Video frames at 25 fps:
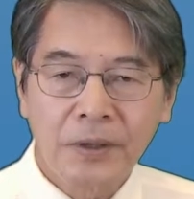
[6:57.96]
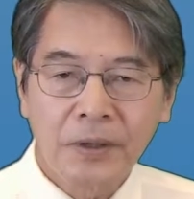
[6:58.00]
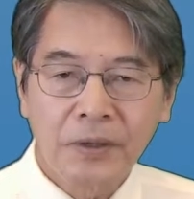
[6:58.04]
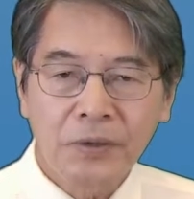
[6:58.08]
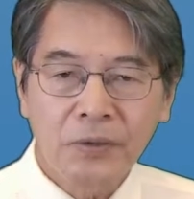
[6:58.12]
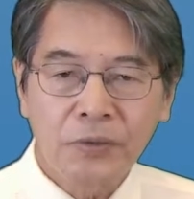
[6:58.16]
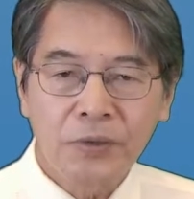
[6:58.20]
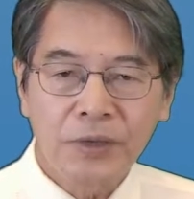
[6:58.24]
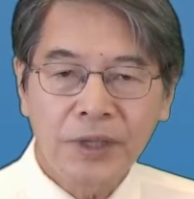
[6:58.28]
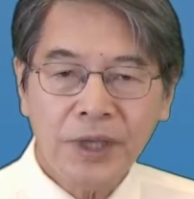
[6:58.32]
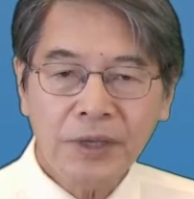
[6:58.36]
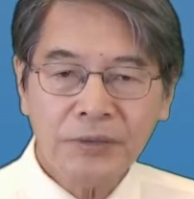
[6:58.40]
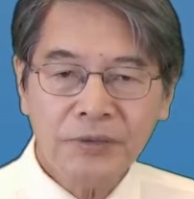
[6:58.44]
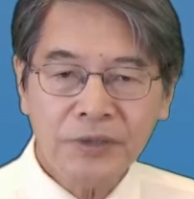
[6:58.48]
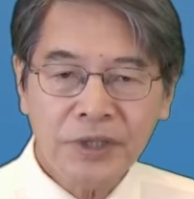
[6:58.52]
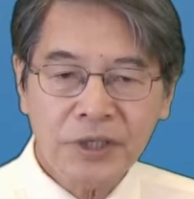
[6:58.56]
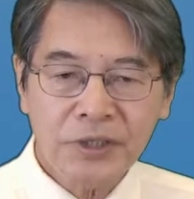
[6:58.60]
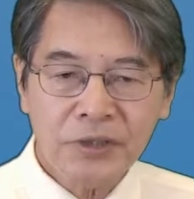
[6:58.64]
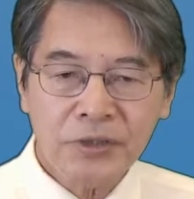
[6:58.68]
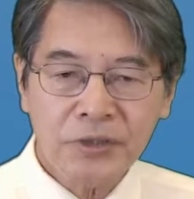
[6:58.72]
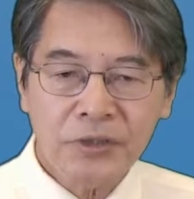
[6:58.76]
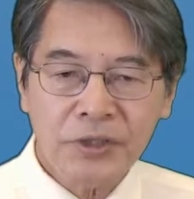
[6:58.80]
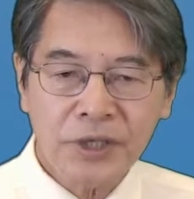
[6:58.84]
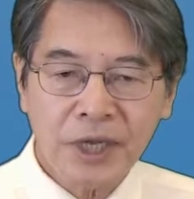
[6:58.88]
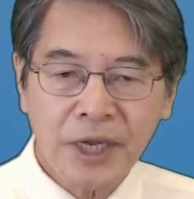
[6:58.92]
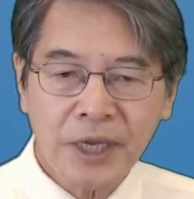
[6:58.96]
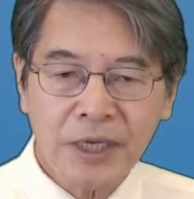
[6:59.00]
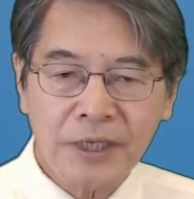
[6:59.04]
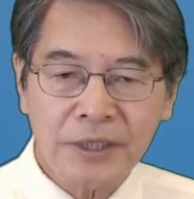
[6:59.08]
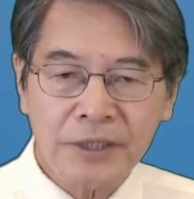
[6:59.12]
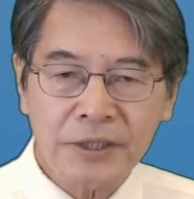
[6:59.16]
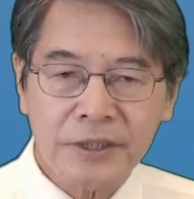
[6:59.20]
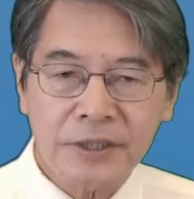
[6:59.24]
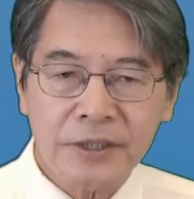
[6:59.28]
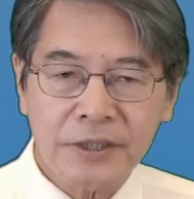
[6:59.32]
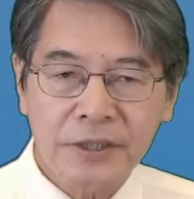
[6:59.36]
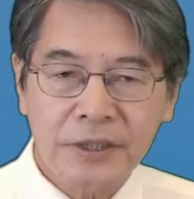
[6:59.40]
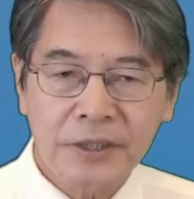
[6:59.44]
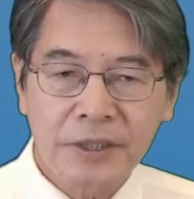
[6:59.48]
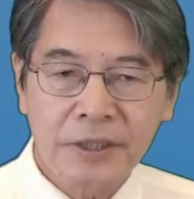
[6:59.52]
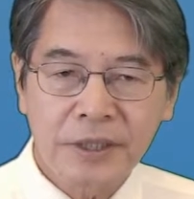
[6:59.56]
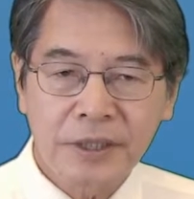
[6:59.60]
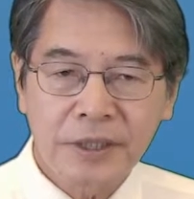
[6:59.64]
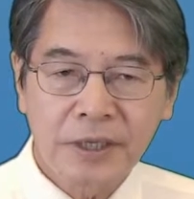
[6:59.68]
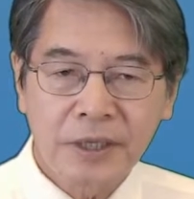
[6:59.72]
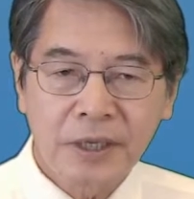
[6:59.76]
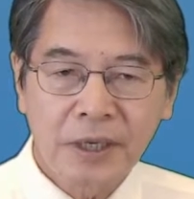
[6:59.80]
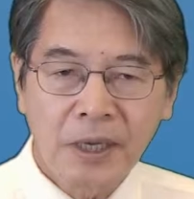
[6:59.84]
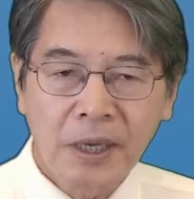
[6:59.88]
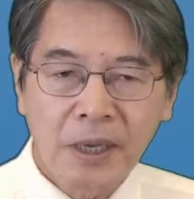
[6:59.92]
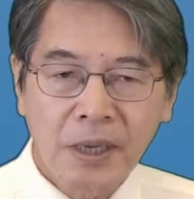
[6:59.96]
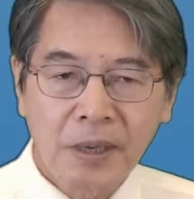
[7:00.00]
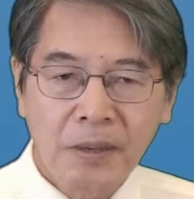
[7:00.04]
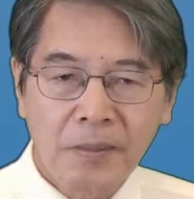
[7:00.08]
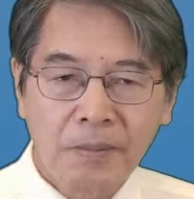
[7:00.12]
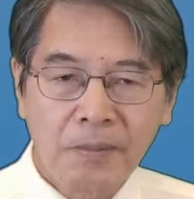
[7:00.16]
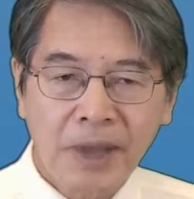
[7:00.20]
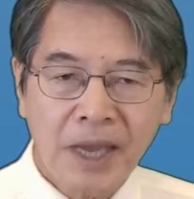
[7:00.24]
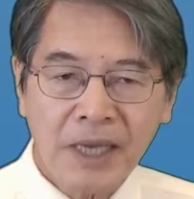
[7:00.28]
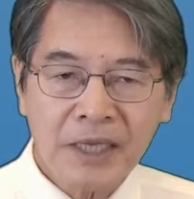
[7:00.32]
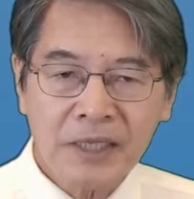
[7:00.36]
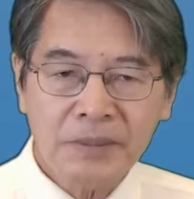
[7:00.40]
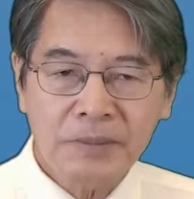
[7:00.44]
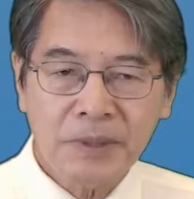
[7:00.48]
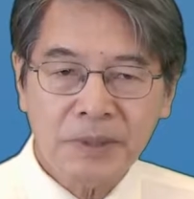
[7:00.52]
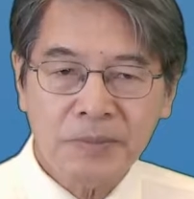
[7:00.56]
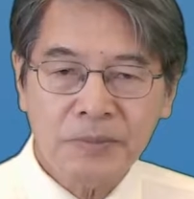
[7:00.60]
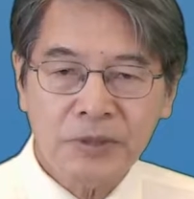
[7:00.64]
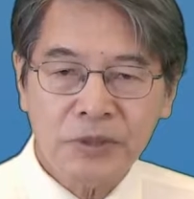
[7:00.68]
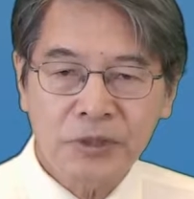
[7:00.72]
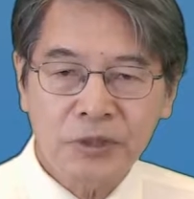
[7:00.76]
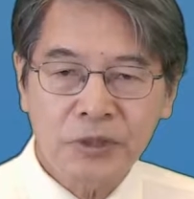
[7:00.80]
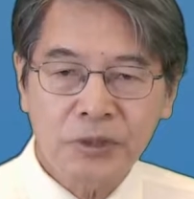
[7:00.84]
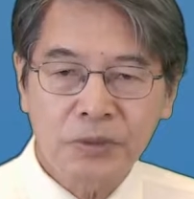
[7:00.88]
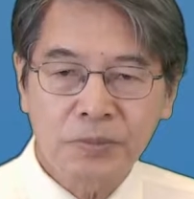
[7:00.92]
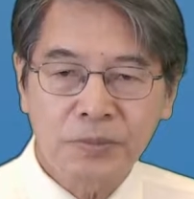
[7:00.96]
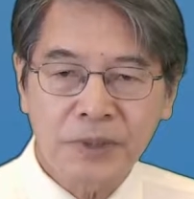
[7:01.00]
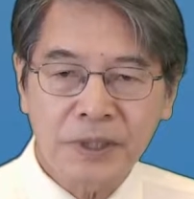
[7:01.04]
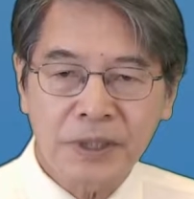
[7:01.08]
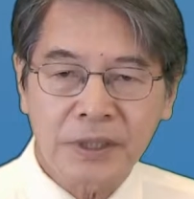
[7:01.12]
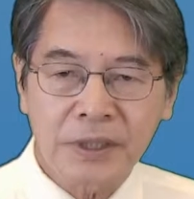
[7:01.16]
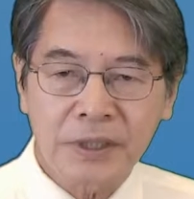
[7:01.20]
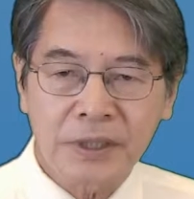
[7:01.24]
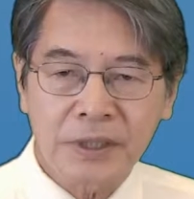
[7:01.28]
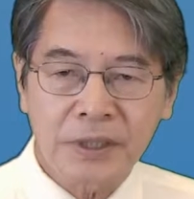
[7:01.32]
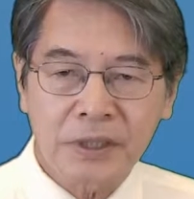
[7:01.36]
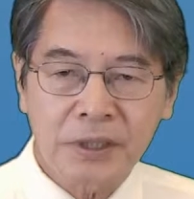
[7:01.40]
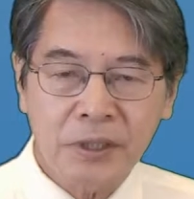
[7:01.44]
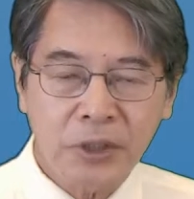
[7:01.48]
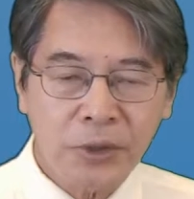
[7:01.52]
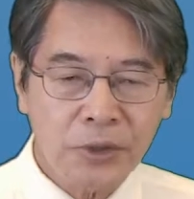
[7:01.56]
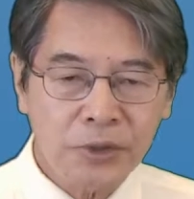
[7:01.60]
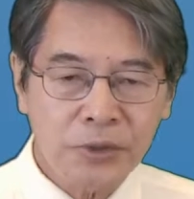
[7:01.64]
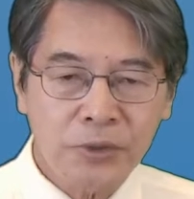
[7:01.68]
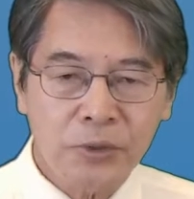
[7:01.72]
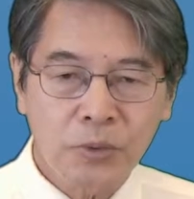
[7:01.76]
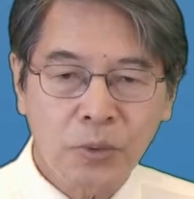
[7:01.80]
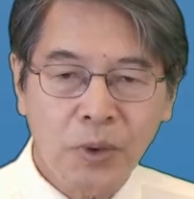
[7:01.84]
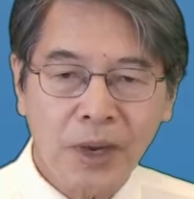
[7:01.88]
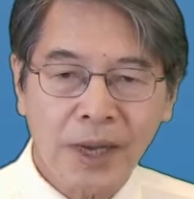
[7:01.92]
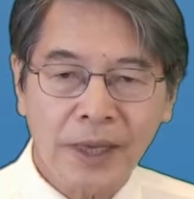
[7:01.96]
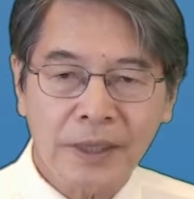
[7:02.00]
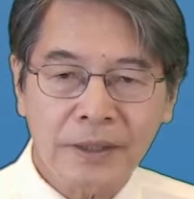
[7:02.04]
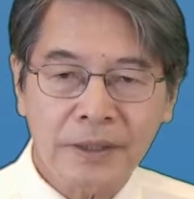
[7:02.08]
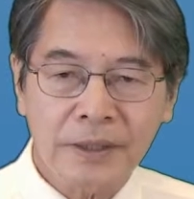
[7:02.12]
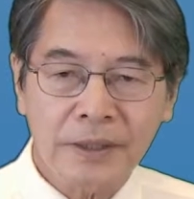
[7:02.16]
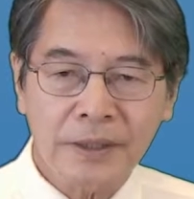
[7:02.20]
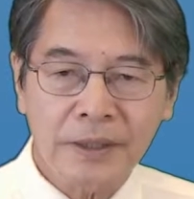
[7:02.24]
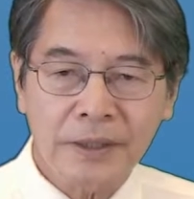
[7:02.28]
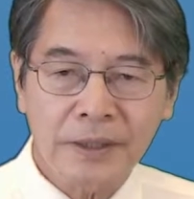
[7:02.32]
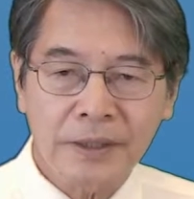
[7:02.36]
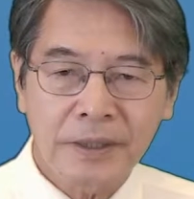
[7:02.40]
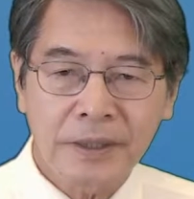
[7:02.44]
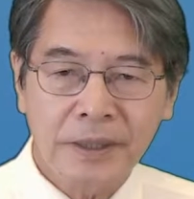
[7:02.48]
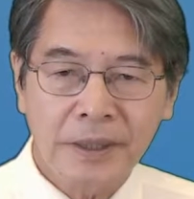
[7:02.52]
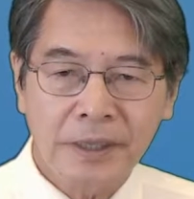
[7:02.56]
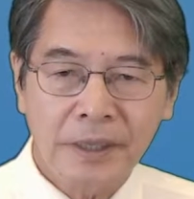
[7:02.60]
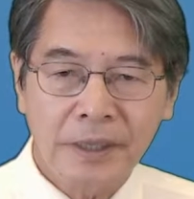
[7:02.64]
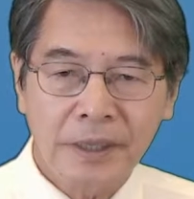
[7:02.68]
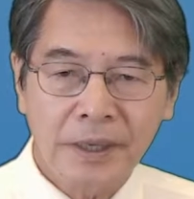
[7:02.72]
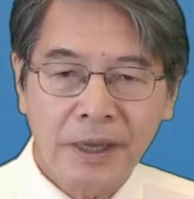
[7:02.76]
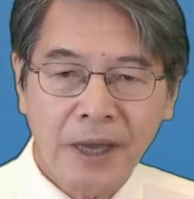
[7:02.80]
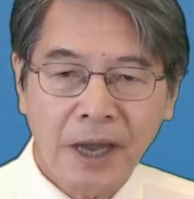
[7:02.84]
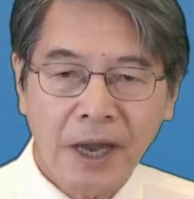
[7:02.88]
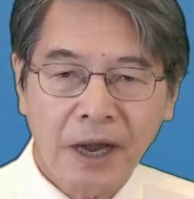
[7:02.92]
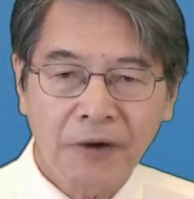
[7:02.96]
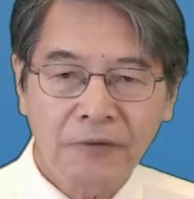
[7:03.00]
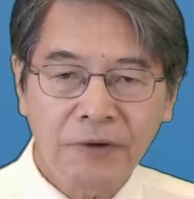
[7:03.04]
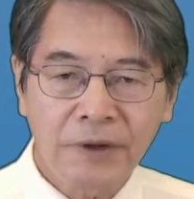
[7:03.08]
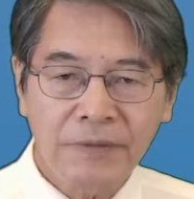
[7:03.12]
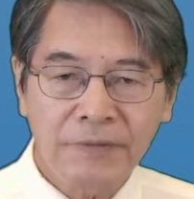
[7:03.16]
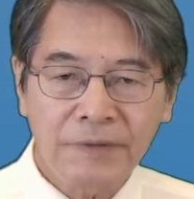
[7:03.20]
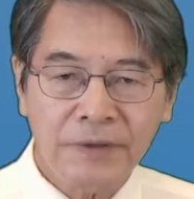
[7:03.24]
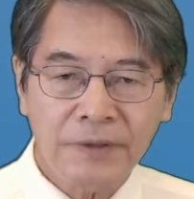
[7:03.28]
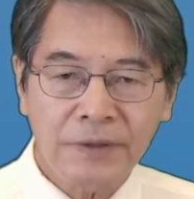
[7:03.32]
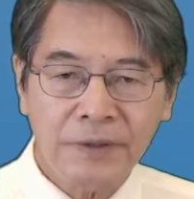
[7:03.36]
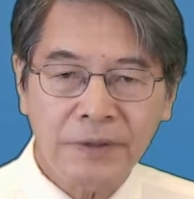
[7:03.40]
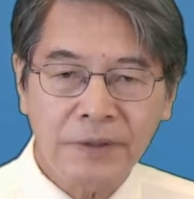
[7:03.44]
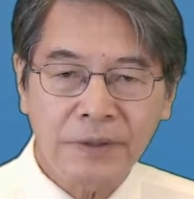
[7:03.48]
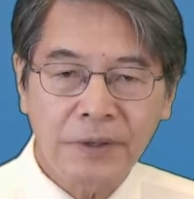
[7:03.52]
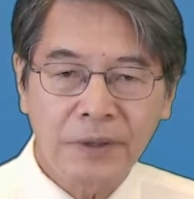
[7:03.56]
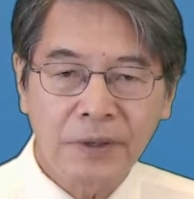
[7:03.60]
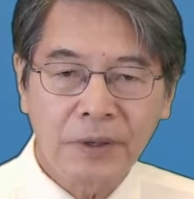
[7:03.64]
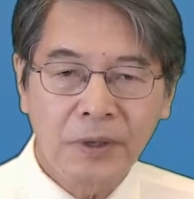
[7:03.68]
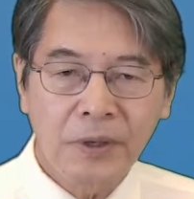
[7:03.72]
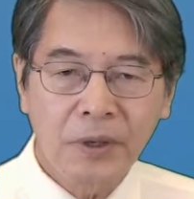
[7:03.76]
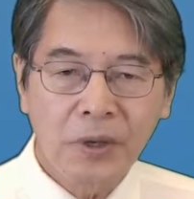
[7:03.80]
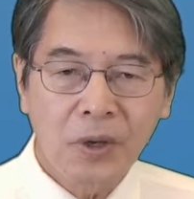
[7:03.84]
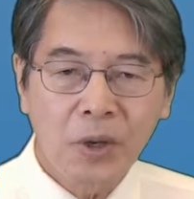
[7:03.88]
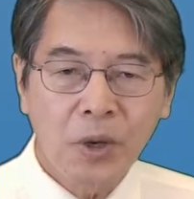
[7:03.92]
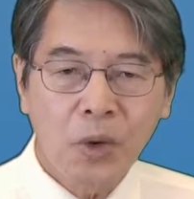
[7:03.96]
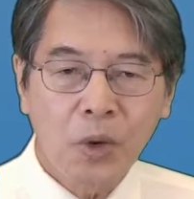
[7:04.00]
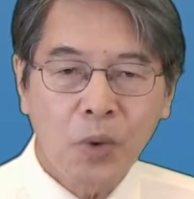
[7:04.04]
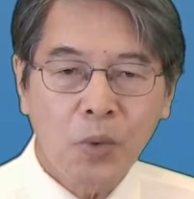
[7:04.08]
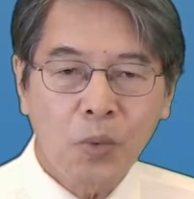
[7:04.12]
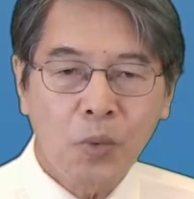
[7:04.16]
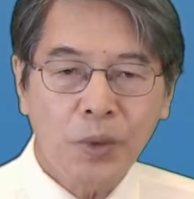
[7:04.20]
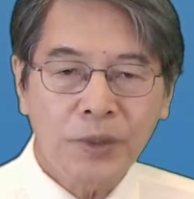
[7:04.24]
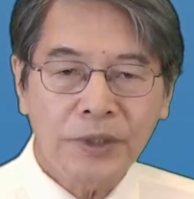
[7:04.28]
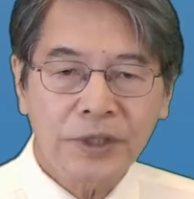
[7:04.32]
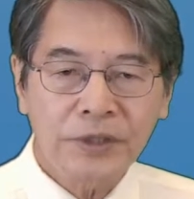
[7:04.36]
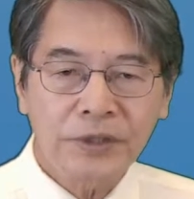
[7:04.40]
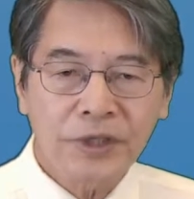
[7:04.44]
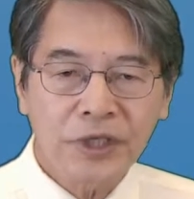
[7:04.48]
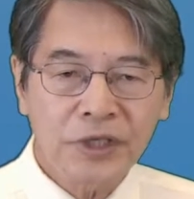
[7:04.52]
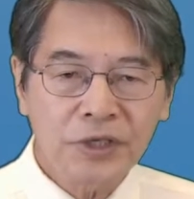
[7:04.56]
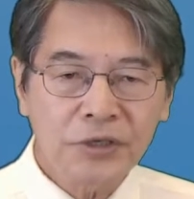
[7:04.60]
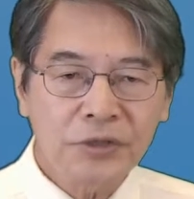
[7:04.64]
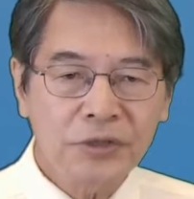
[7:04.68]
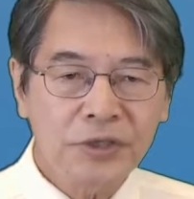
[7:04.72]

Without tissue change, maximum should be close to 1. However, when the tissue